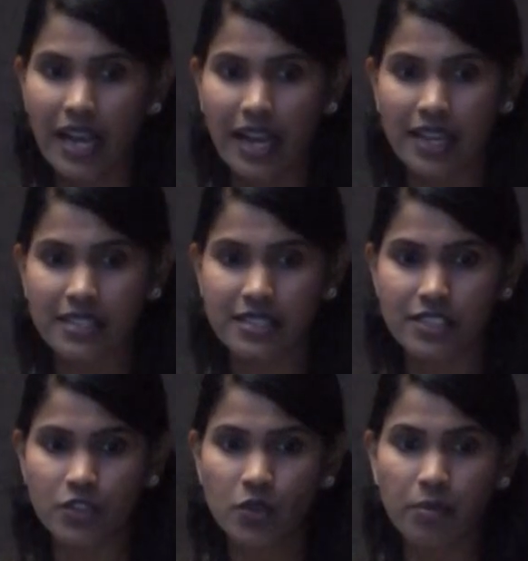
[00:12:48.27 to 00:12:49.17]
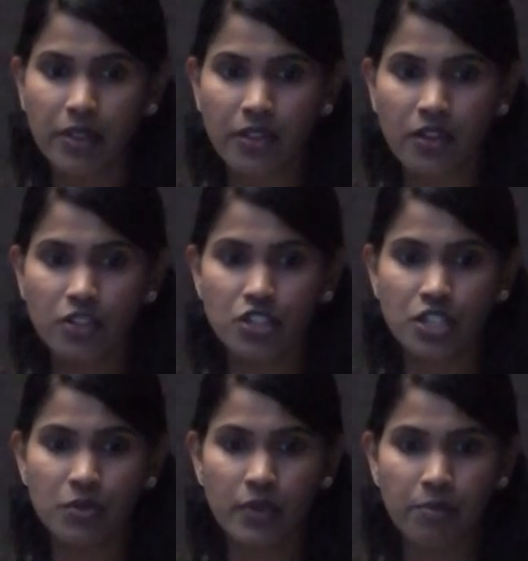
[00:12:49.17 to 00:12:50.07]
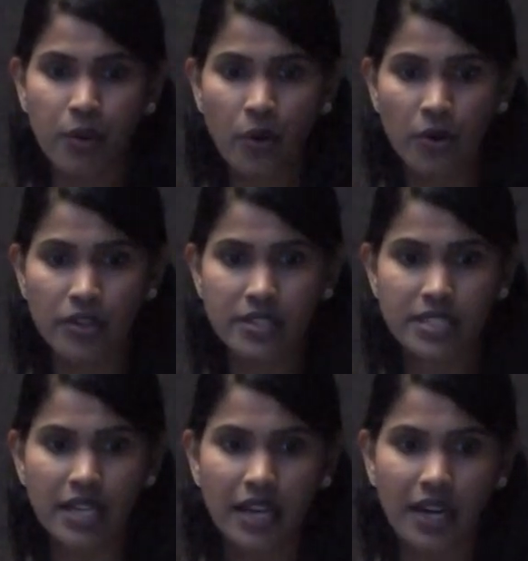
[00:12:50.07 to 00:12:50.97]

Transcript: And so the pathology report